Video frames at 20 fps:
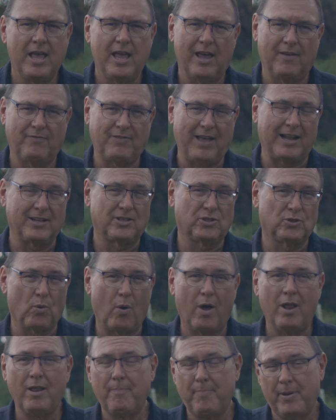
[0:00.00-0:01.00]
If that
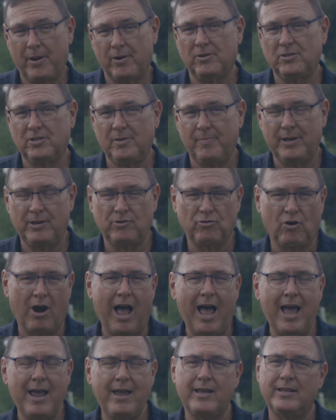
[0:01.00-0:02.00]
soil appears to be
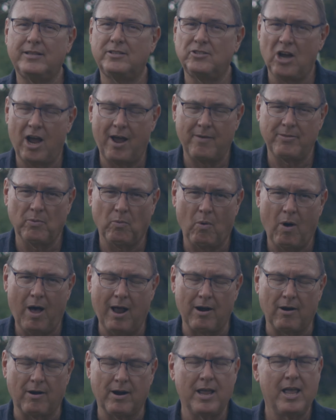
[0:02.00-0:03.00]
dry, it's time to
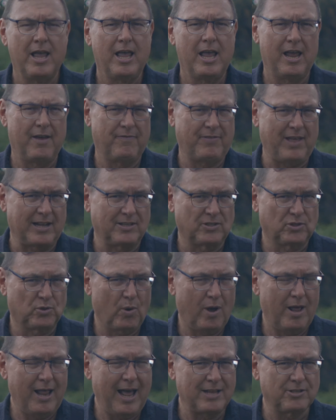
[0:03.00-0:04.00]
water. If that
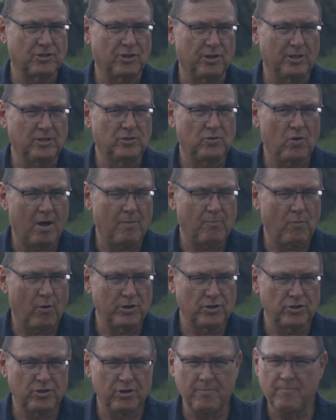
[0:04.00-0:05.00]
soil has good soil
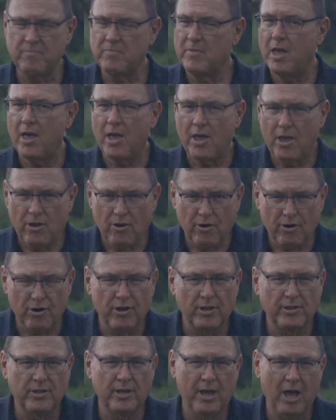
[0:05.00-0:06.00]
moisture, you're
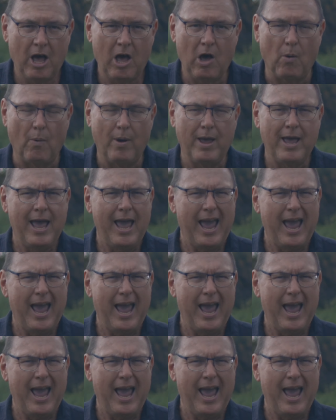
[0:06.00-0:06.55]
good to go.